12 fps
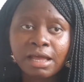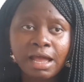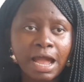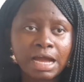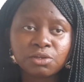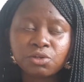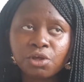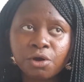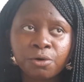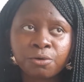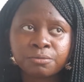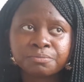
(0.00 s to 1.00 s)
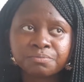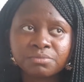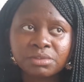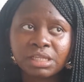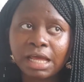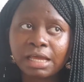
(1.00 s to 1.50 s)
I don't know.
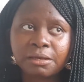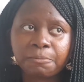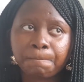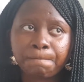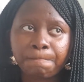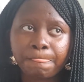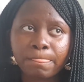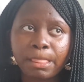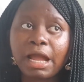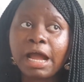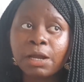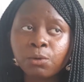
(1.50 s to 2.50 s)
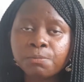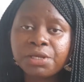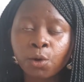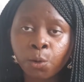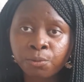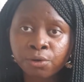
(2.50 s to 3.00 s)
Like I will be
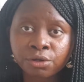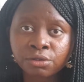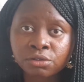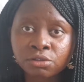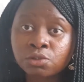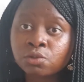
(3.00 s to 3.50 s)
open